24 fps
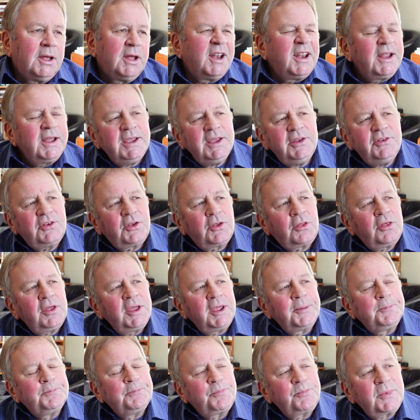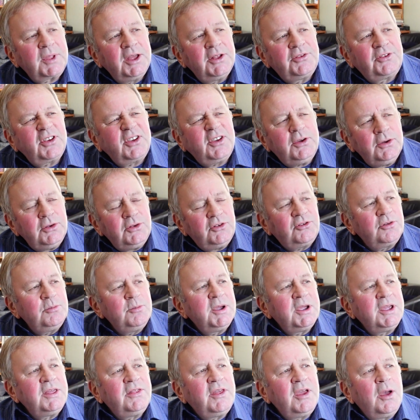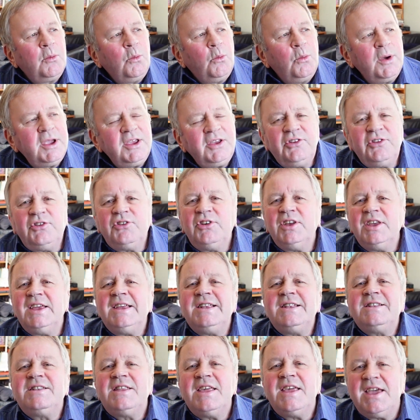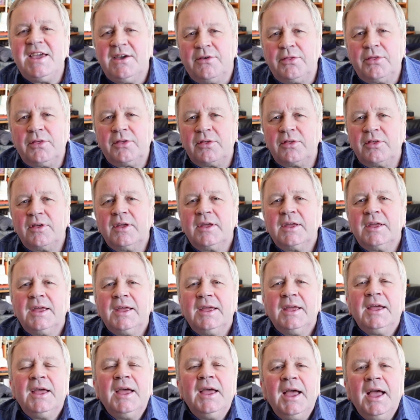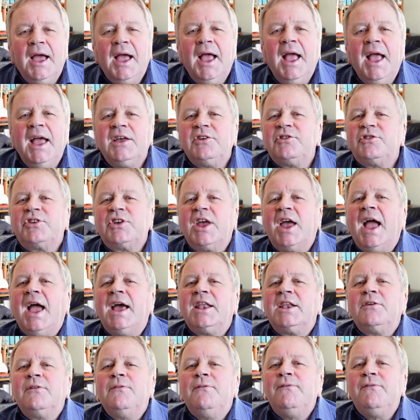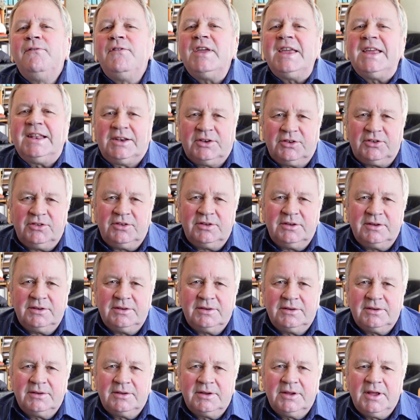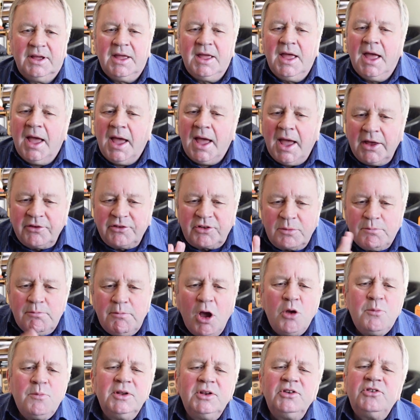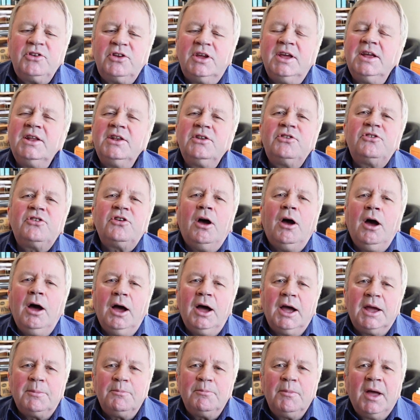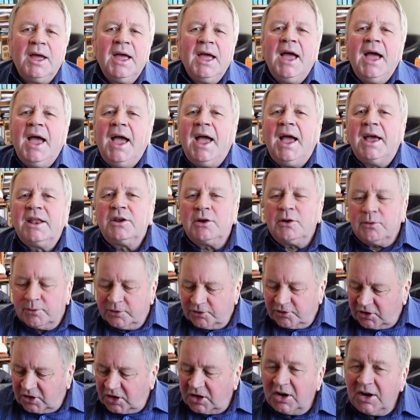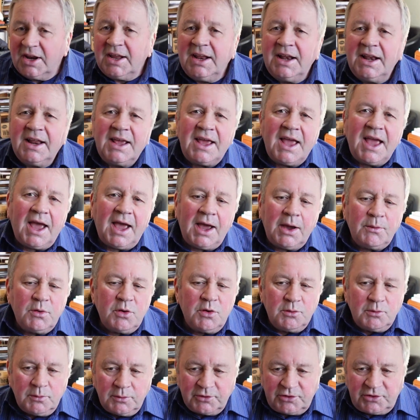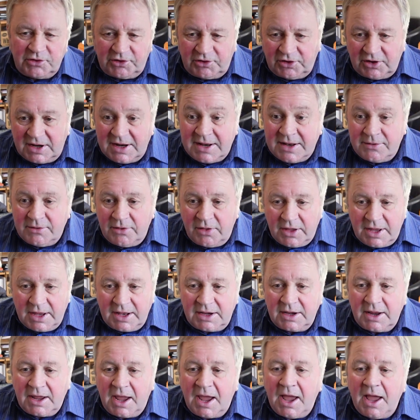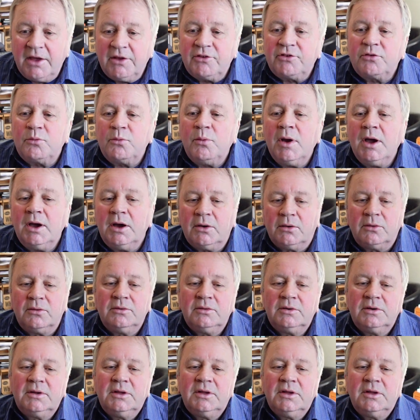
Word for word: Now, here's the thing it's occurred to me that we see death as an event, as a moment in time, and it was clearly how it was seen then as well